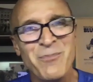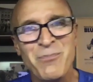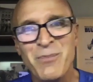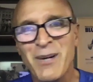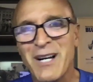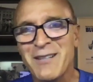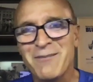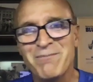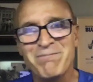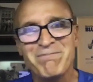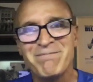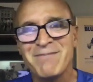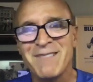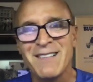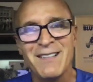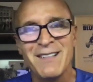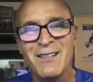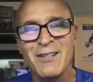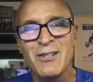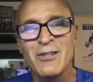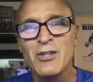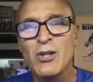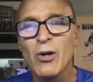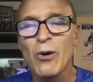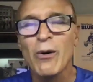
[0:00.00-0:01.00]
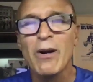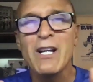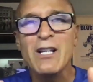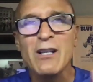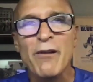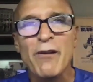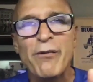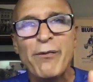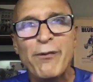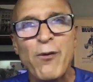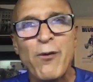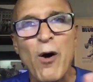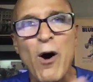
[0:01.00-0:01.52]
But during
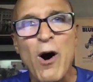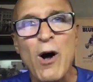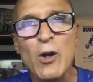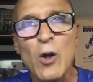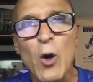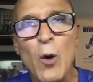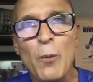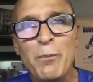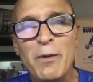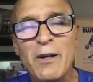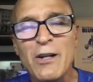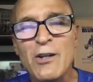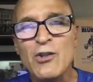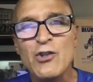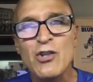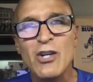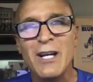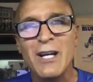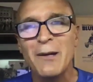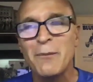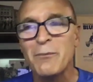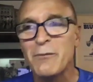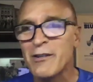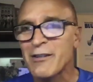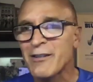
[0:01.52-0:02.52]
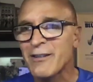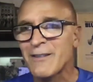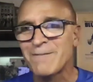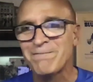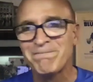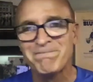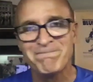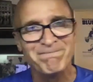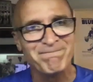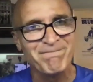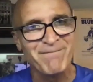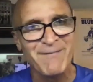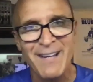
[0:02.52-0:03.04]
the fall open gyms,
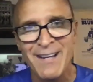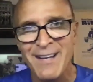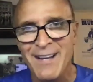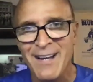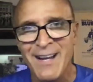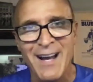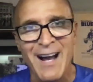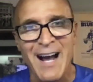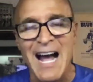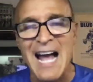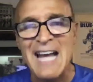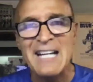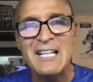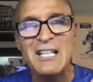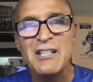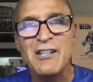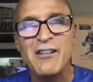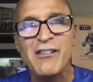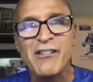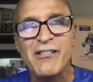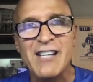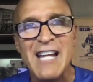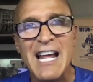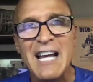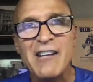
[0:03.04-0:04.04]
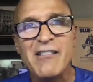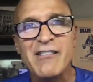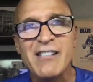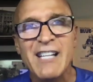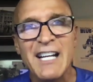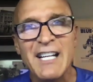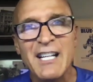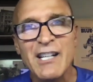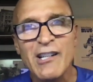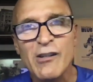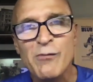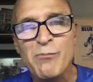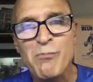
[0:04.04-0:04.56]
I could sense
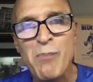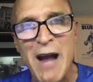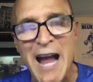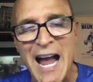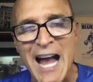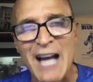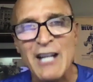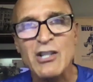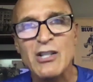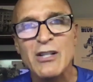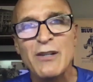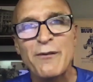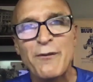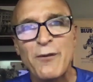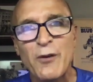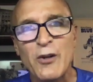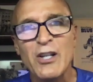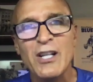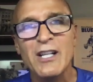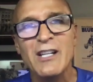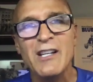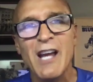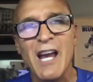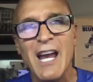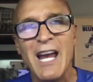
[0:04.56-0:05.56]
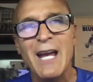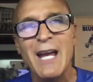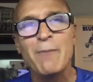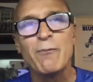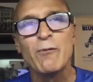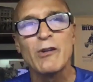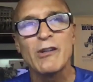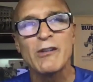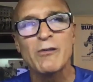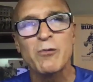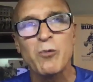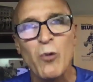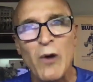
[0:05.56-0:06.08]
that his passion for the game
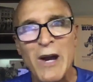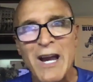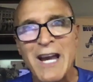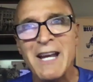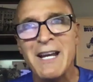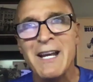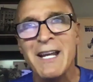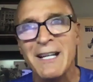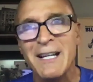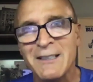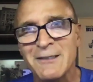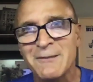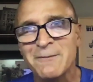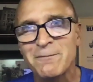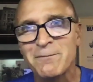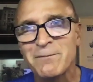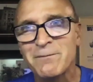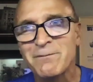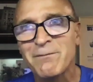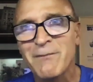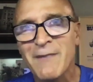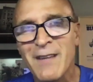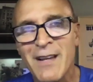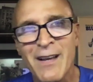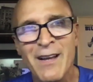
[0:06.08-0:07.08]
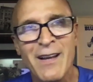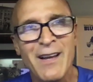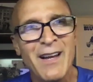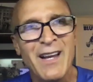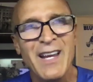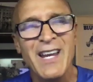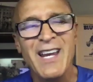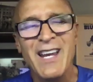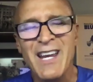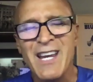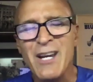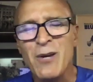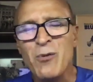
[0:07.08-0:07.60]
was waning.
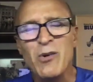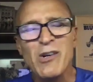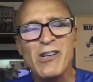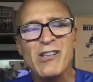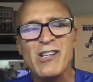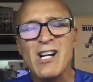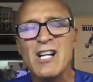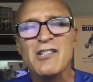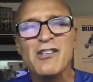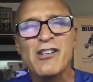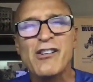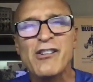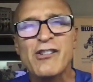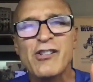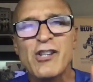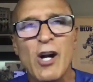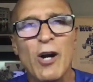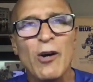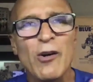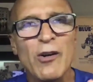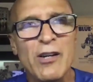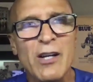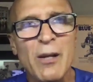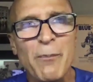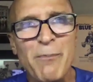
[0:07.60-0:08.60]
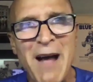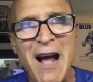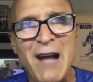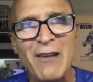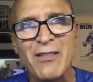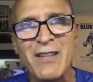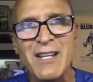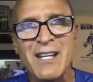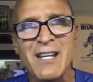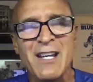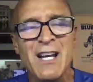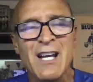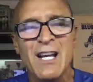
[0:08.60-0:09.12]
He was uncertain
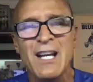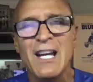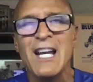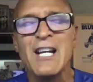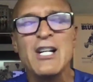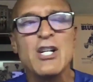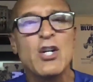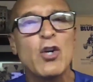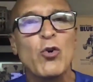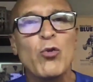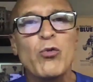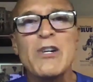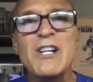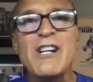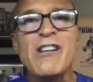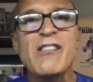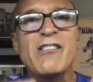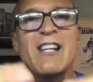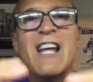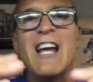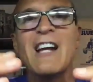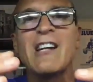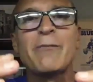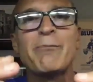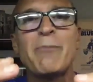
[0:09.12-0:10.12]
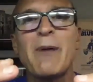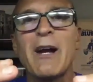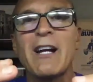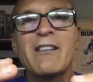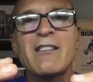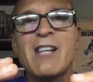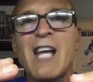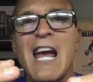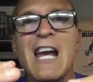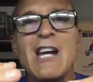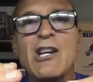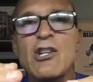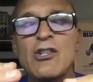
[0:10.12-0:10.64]
about the increased
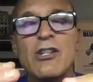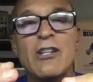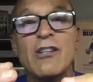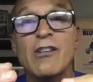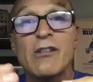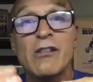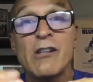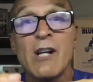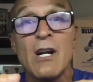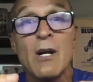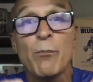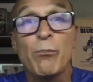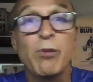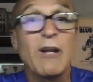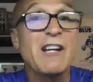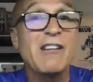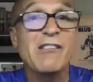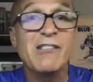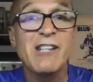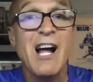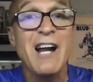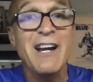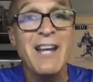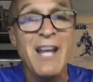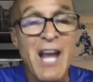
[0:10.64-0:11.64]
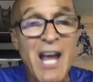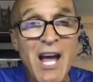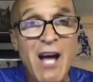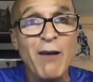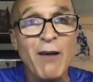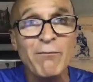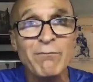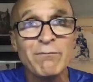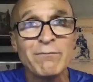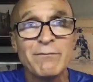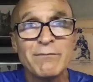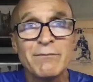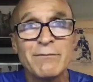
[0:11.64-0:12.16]
expectations placed on
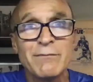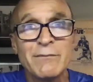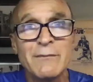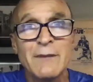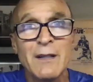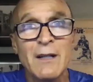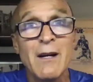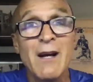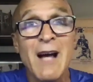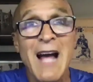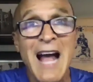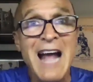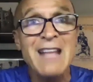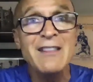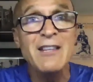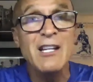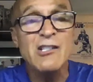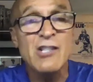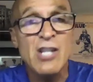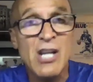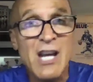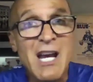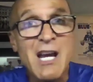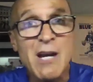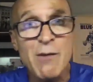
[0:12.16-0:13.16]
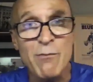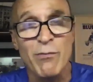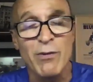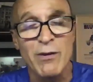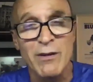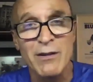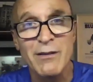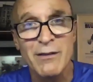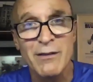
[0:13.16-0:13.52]
him and the team.